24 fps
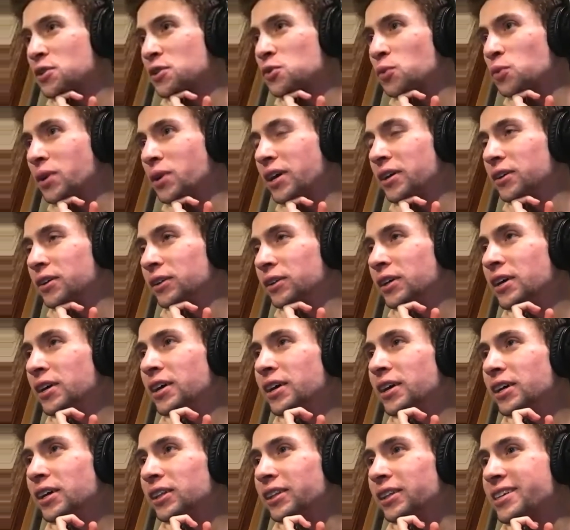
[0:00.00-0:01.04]
as well.
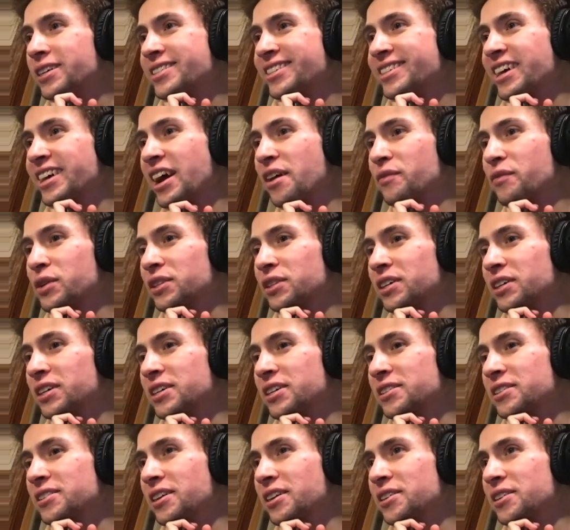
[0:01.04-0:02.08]
Listen to everything he
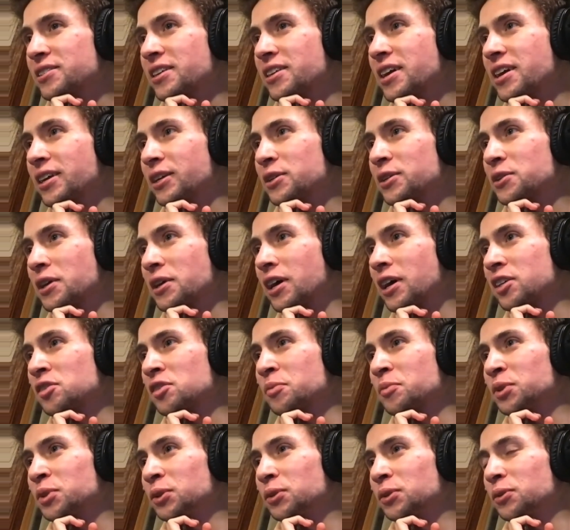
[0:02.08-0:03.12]
says. Take it as
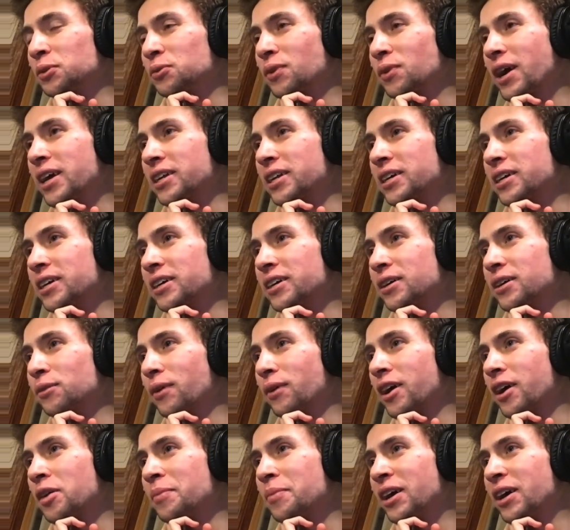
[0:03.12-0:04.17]
gospel. Write
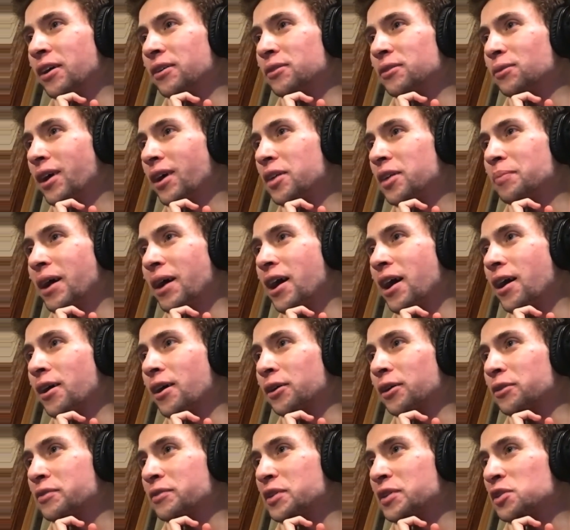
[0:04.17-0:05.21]

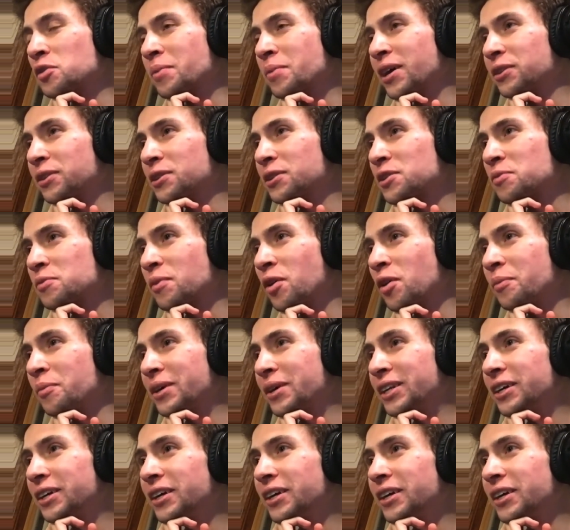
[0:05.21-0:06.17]
biographies about this moment.